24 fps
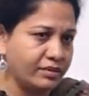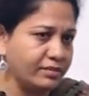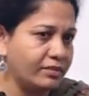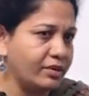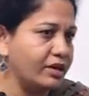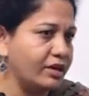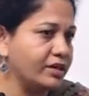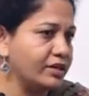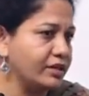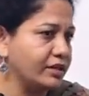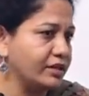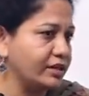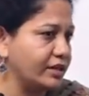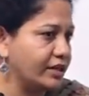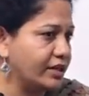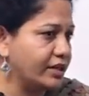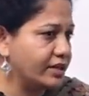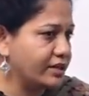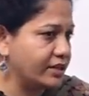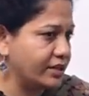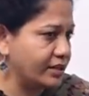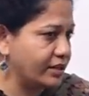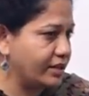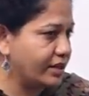modern
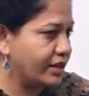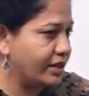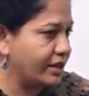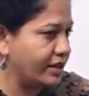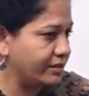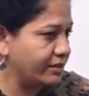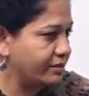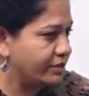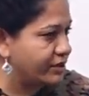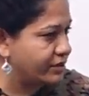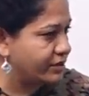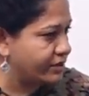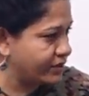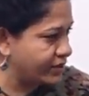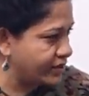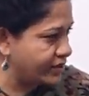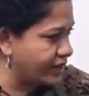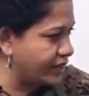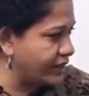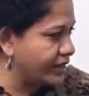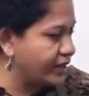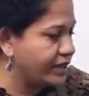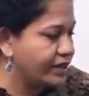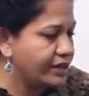things and they are able to
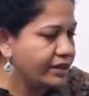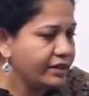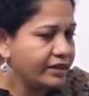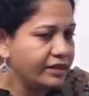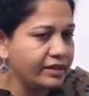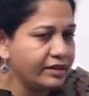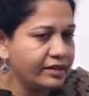study